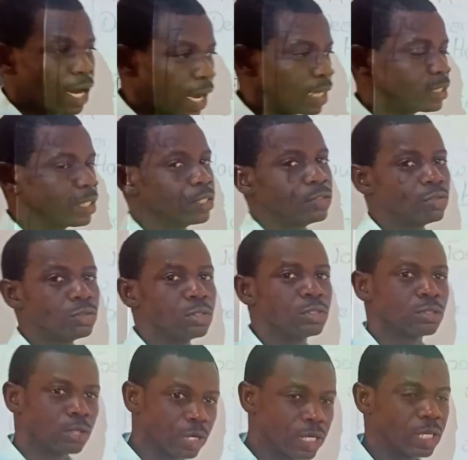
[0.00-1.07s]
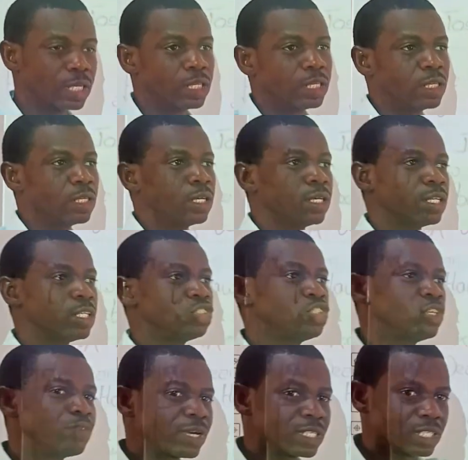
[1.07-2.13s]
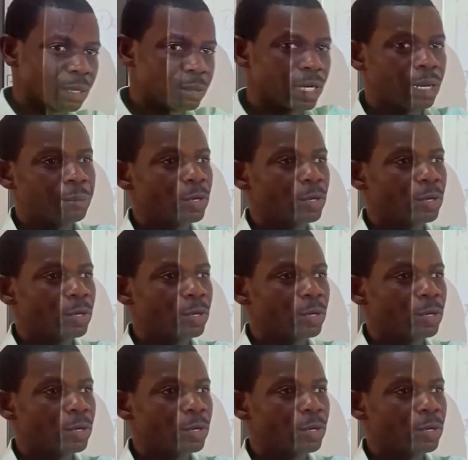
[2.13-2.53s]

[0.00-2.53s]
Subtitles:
and then luckily the chief examiner